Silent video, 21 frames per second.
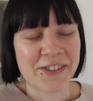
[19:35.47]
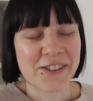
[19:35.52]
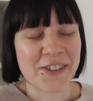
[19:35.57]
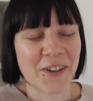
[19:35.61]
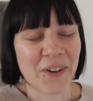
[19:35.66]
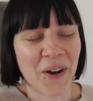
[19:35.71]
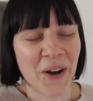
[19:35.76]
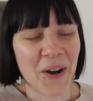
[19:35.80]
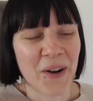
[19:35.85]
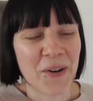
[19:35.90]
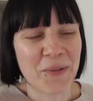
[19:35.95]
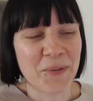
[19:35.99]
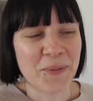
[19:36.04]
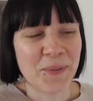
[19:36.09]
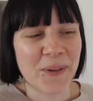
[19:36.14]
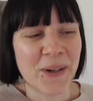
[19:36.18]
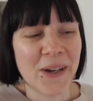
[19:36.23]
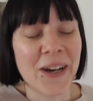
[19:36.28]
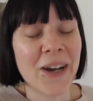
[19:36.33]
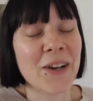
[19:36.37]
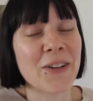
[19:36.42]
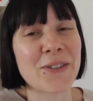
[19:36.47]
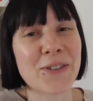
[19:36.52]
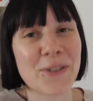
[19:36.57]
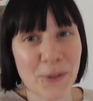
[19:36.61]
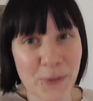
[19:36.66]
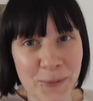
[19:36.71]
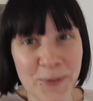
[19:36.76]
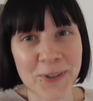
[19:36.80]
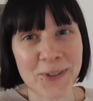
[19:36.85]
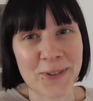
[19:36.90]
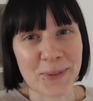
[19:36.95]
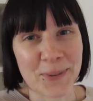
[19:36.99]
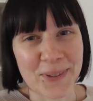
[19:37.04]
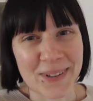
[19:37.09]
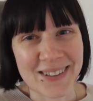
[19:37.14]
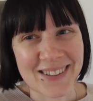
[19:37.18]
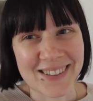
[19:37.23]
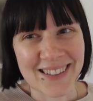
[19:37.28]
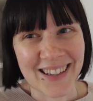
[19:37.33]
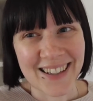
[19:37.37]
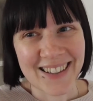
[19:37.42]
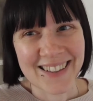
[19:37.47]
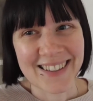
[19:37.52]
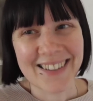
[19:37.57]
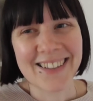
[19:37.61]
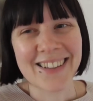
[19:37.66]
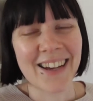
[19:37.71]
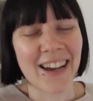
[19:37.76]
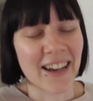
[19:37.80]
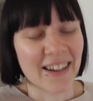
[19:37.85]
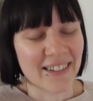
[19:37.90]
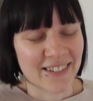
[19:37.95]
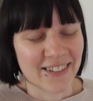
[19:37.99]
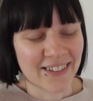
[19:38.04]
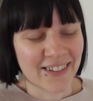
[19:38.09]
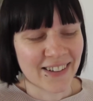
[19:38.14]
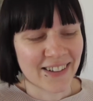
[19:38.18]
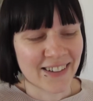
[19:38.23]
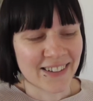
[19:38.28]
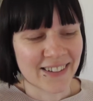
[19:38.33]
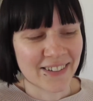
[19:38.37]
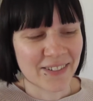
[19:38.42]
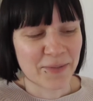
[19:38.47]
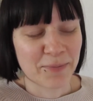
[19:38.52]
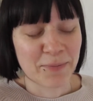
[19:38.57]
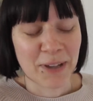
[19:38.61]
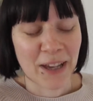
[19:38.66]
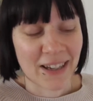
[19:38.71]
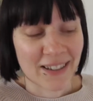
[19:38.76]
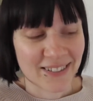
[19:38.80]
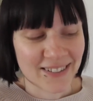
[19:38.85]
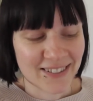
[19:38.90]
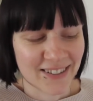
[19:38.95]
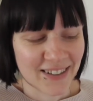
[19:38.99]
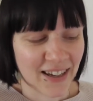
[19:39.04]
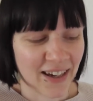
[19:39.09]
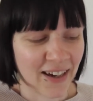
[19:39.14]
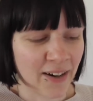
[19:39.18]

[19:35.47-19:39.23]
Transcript: So I'm super, super excited, as you can guess.